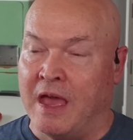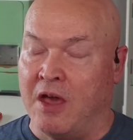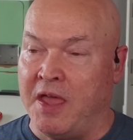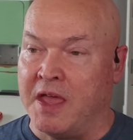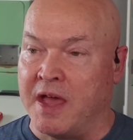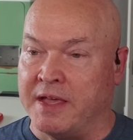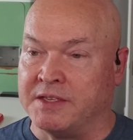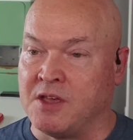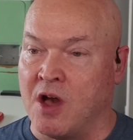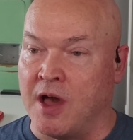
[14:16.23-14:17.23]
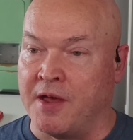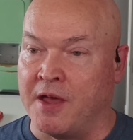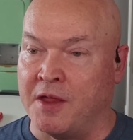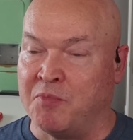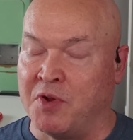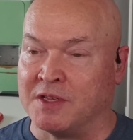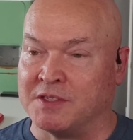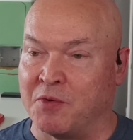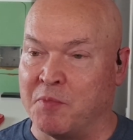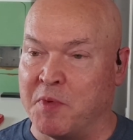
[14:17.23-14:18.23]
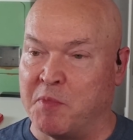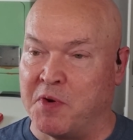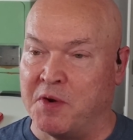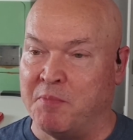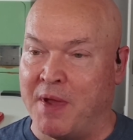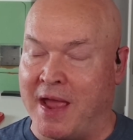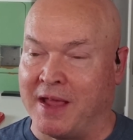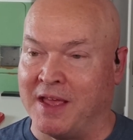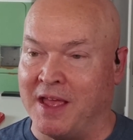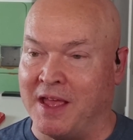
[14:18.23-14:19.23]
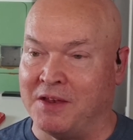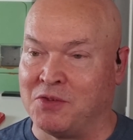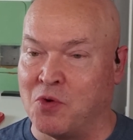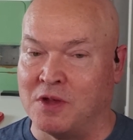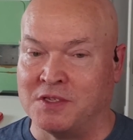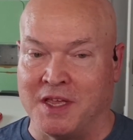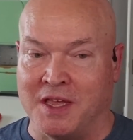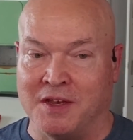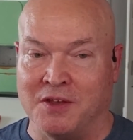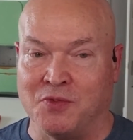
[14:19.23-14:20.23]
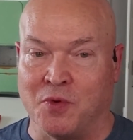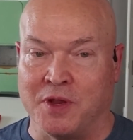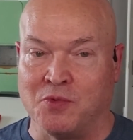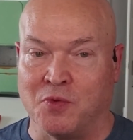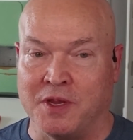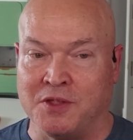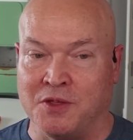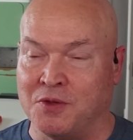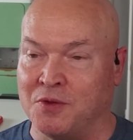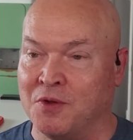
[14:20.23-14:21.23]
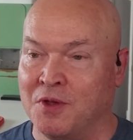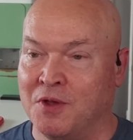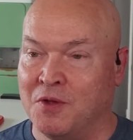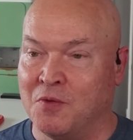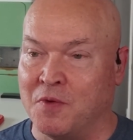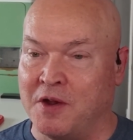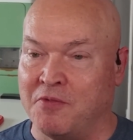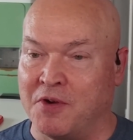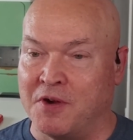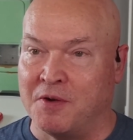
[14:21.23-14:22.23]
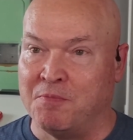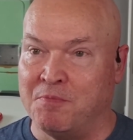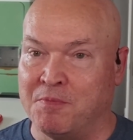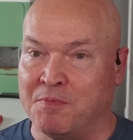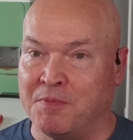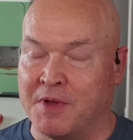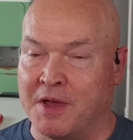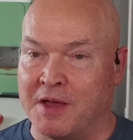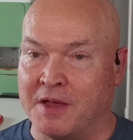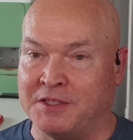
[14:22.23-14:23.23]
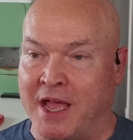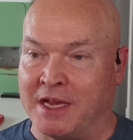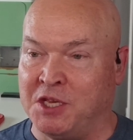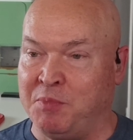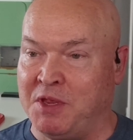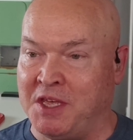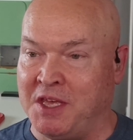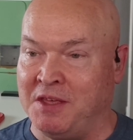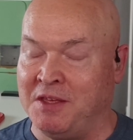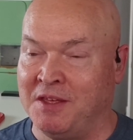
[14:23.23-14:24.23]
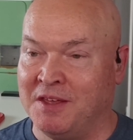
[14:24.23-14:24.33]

AI is caught on, because I remember back towards the end of 2022, whenever Chat GPT